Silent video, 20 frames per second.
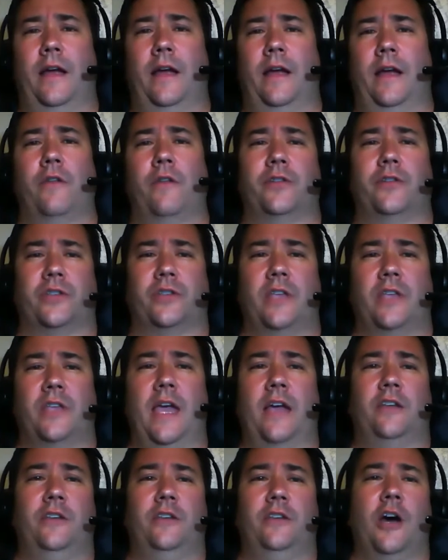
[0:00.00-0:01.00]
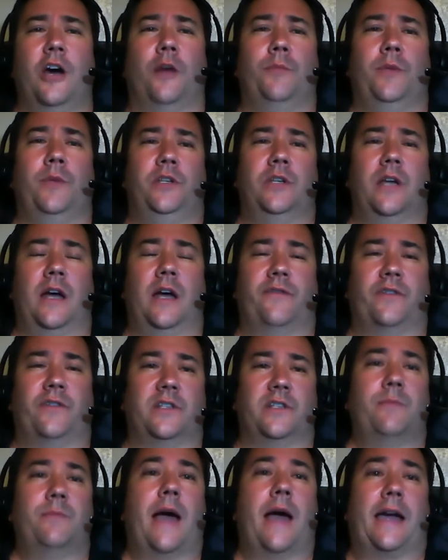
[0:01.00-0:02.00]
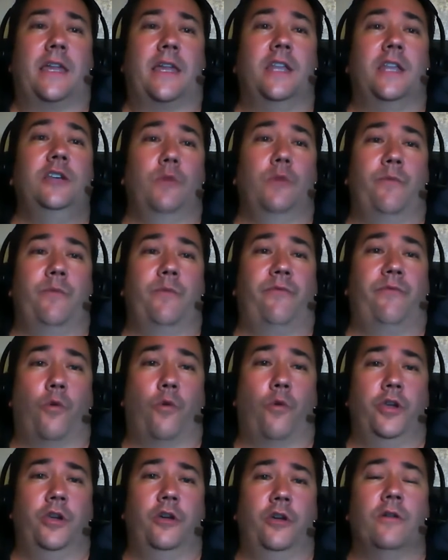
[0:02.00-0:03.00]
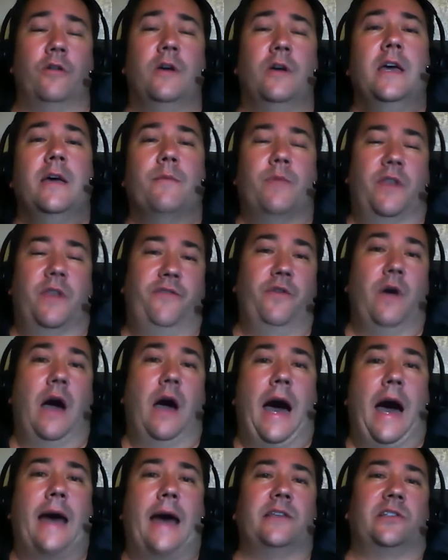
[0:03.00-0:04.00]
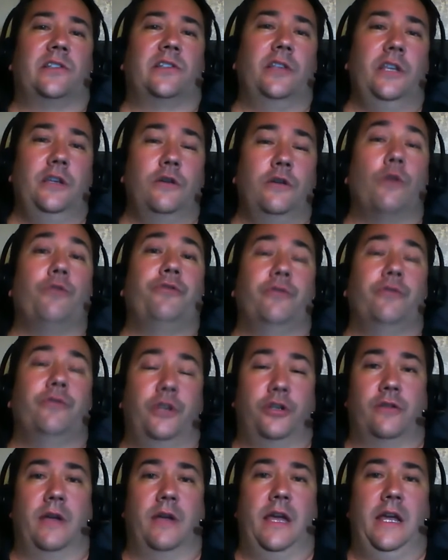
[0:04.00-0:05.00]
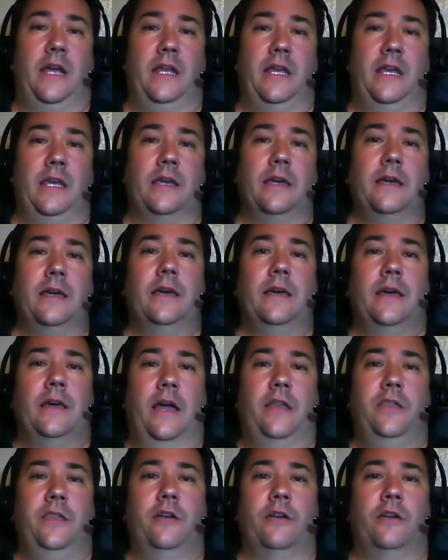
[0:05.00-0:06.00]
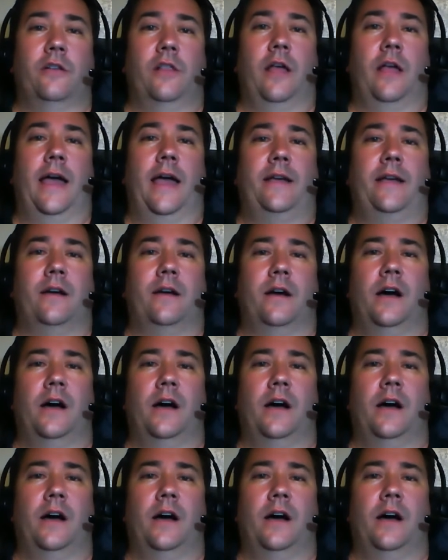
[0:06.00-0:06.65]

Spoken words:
don't understand. Could you help me, Jeff? Because I'm not going to do it for you. But if you honestly go through the training and you're like,